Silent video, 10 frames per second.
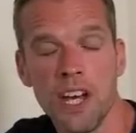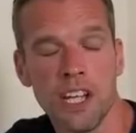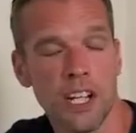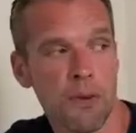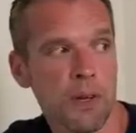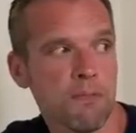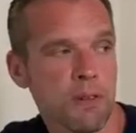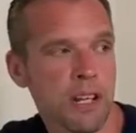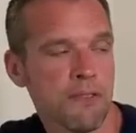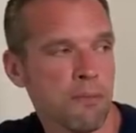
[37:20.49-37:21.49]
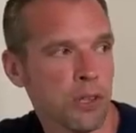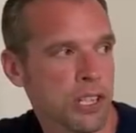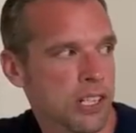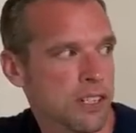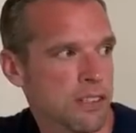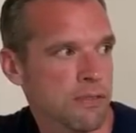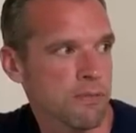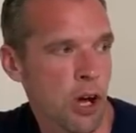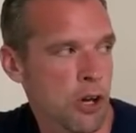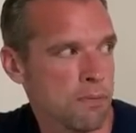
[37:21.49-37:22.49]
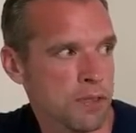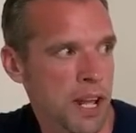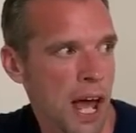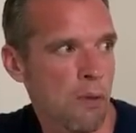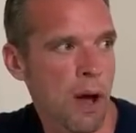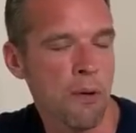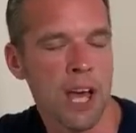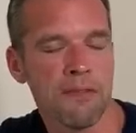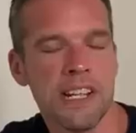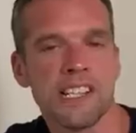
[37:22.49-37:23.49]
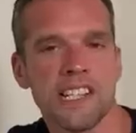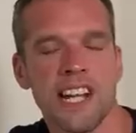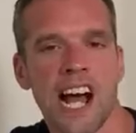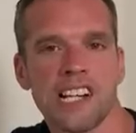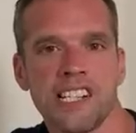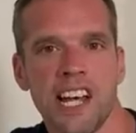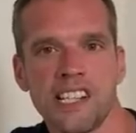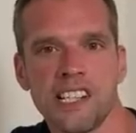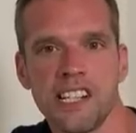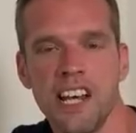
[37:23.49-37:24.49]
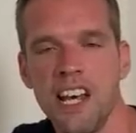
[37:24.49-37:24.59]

You know, we live in modern homes now where we have instant access